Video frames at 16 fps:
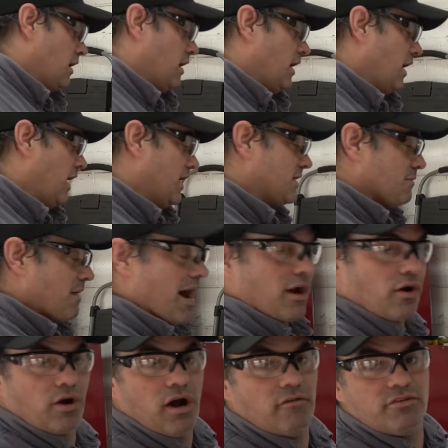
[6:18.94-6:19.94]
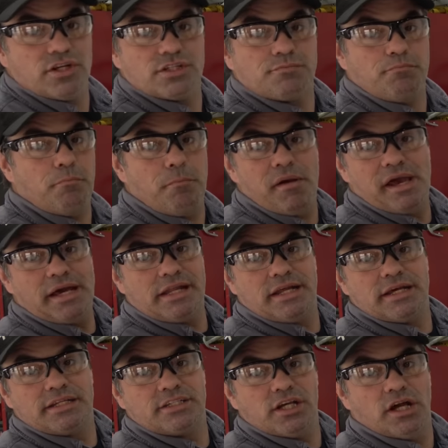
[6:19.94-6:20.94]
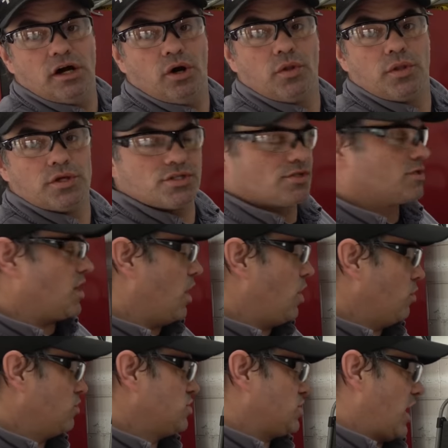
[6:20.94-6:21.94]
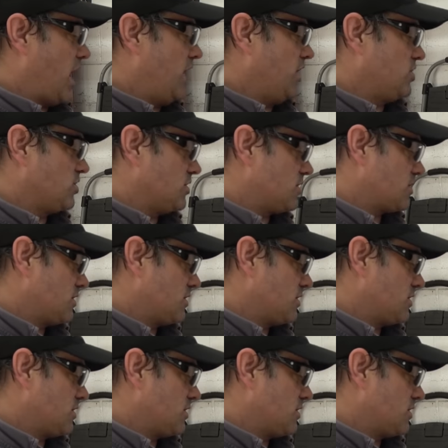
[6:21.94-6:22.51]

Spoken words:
And it's a matter of just hitting it till the tone changes.